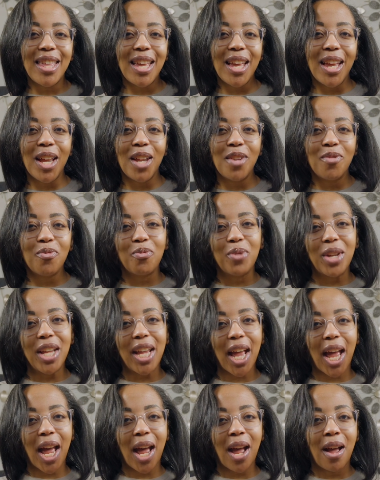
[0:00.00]
then we
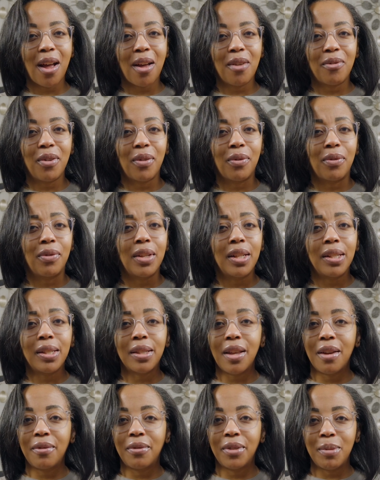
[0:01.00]
have this
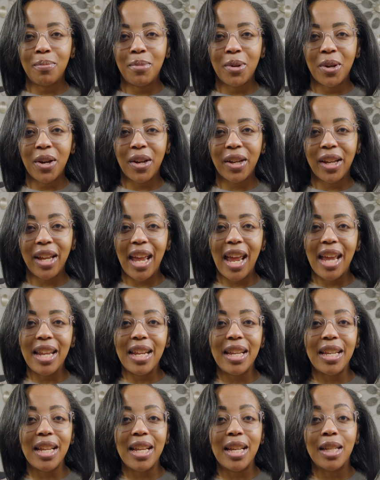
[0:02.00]
lovely book, and
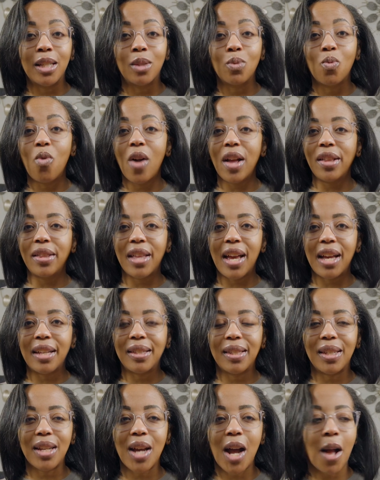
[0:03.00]
it is One
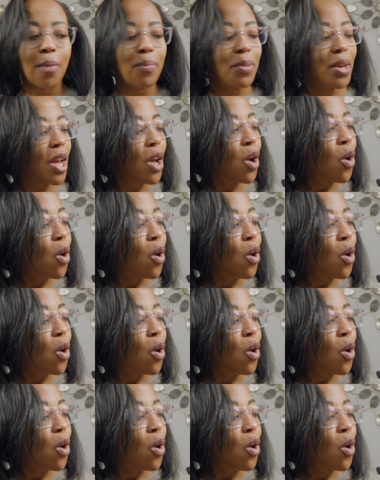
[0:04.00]
Last Stop.